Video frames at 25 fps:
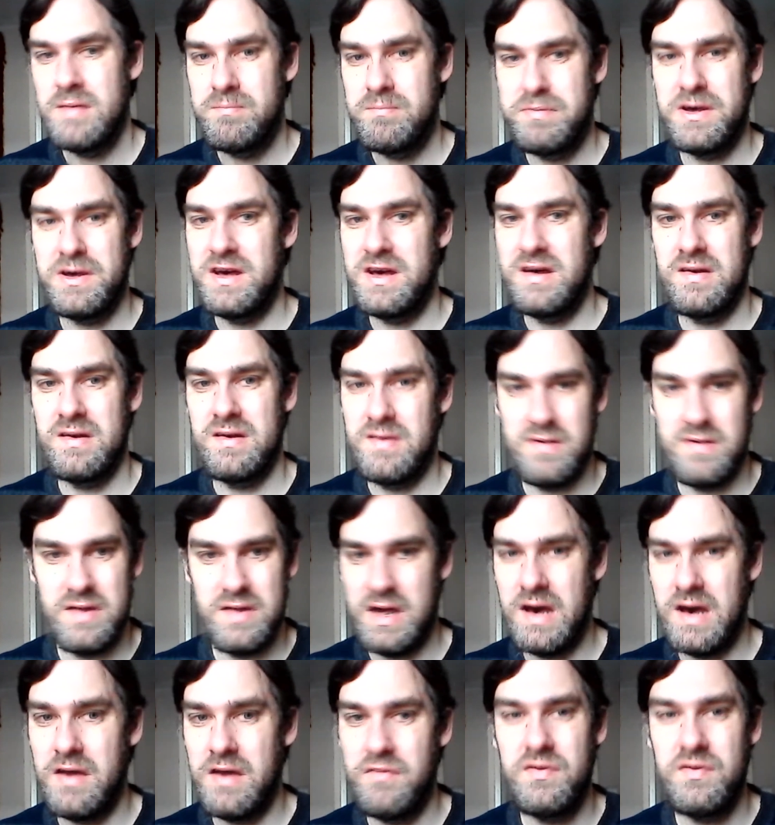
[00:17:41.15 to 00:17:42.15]
But
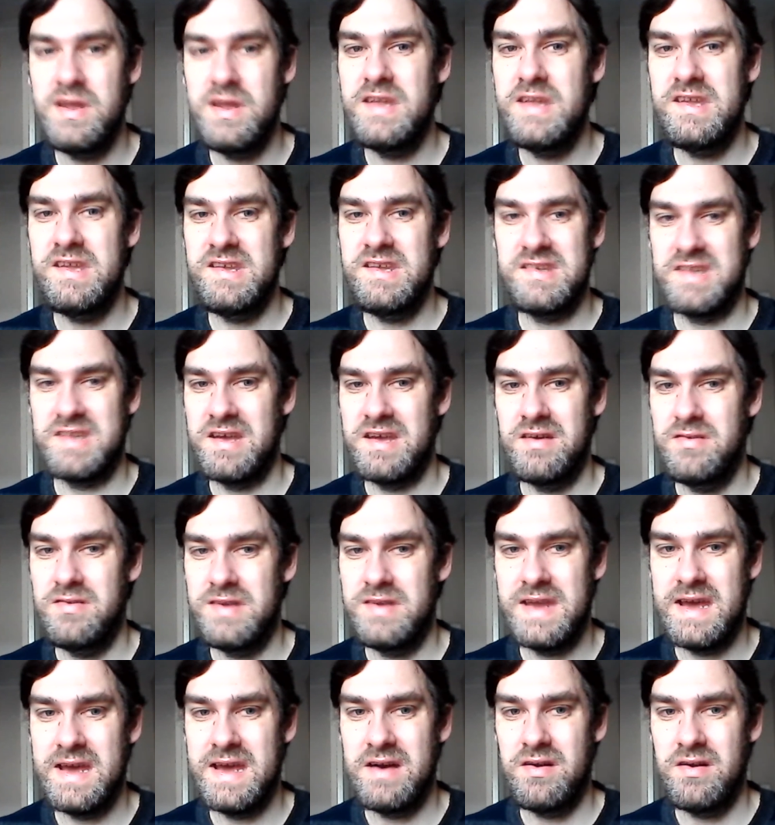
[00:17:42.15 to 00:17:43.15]
I really
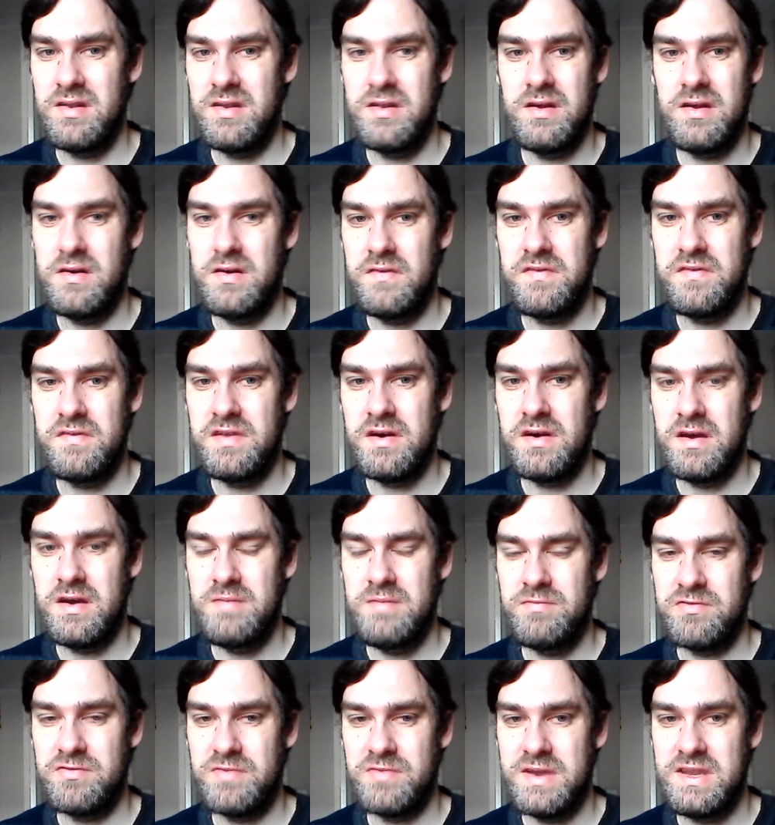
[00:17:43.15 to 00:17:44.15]
zoned out a lot of
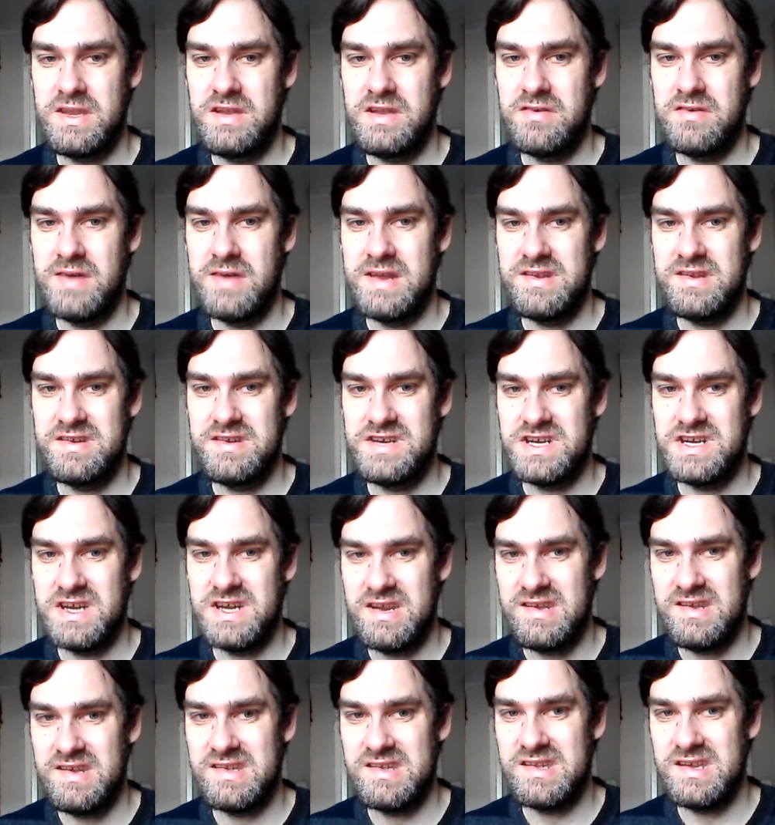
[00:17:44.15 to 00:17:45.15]
times when you had a
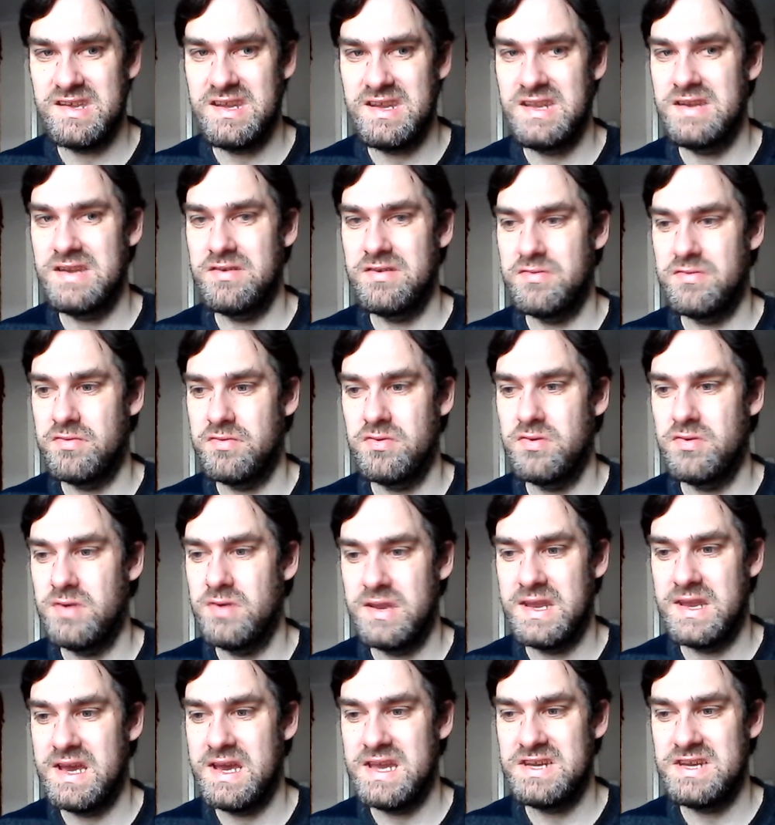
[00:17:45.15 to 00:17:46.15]
chase scene or
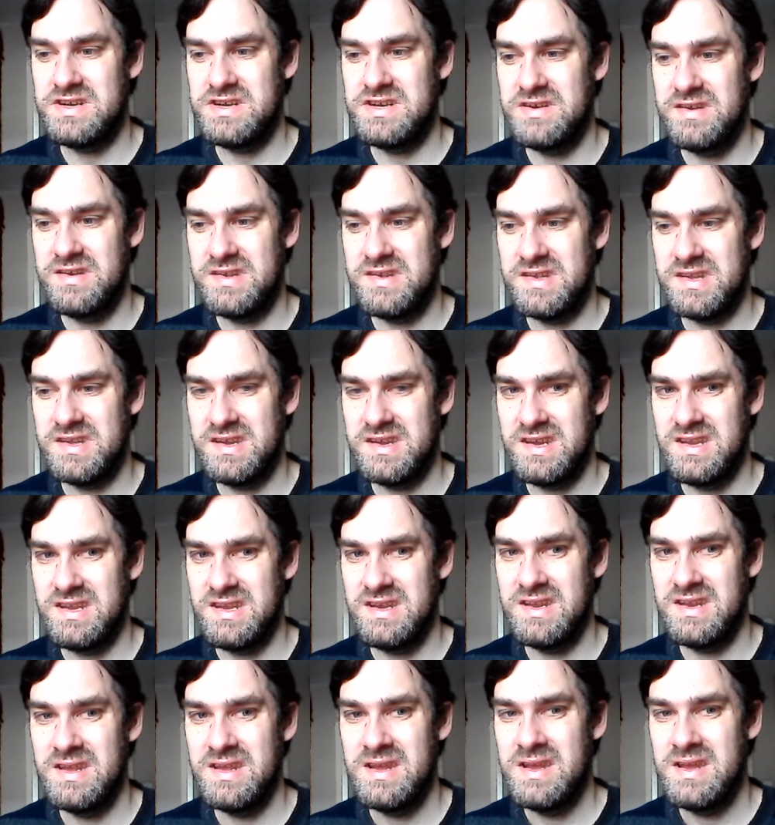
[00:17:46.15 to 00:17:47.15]
an action
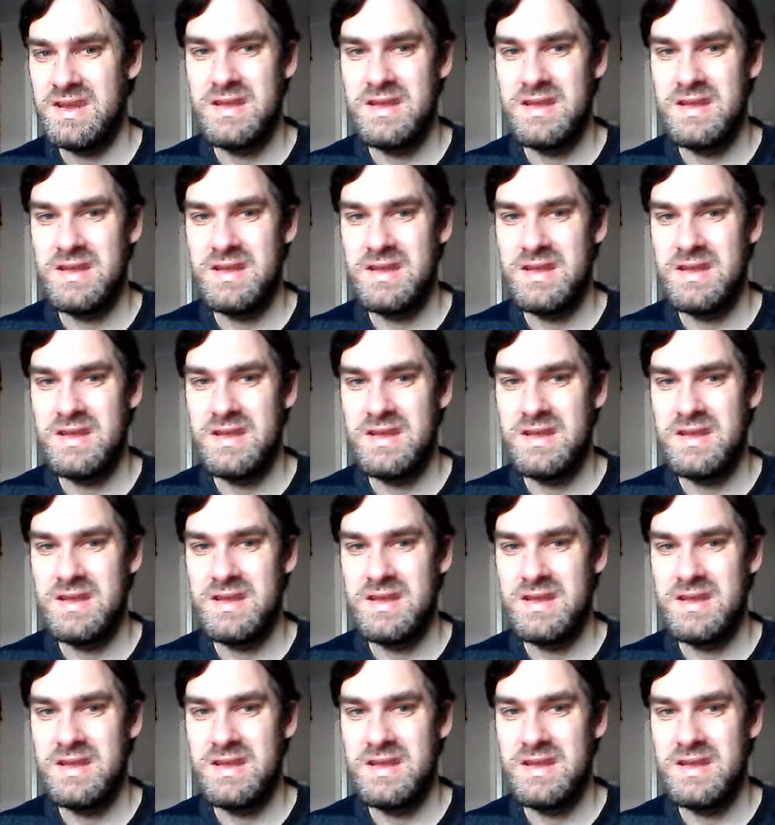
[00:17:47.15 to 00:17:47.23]
scene.